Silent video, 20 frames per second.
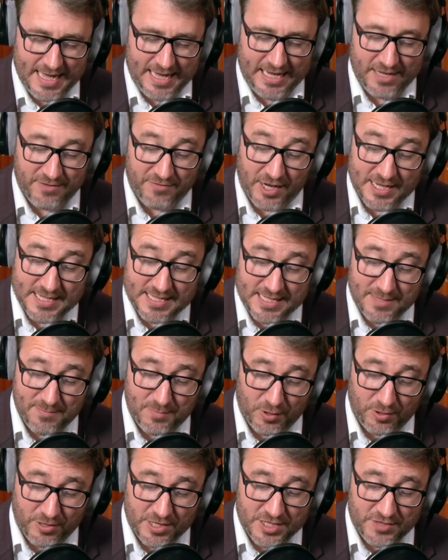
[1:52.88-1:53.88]
He advises
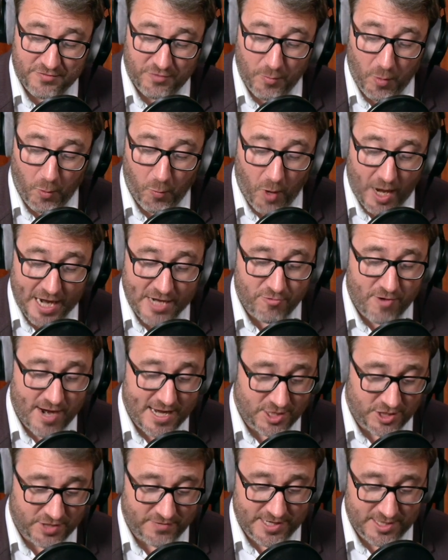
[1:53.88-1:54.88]
employers from a wide
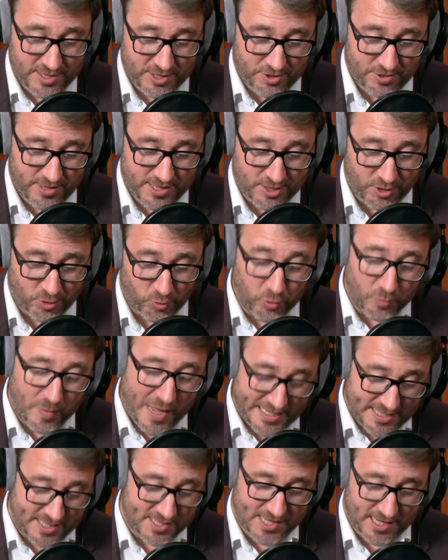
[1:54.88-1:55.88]
range of industries on all
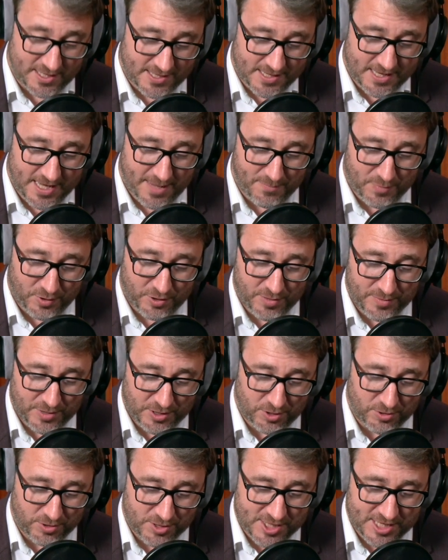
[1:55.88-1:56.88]
matters under the
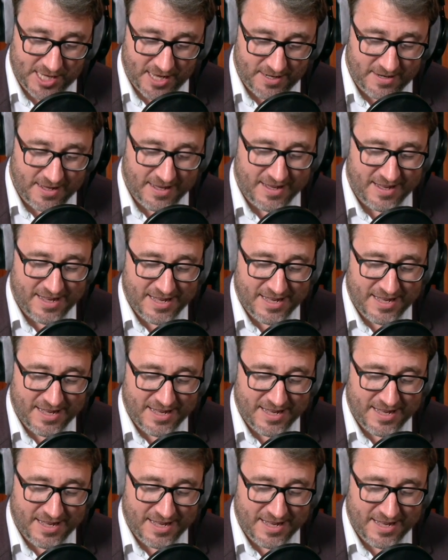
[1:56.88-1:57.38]
employment law sun.